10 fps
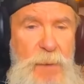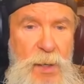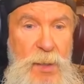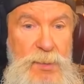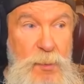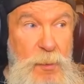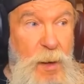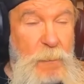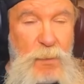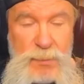months or
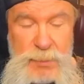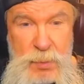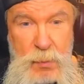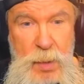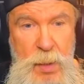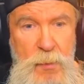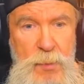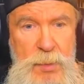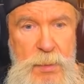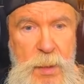almost two
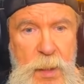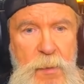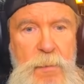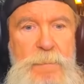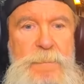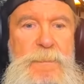years there.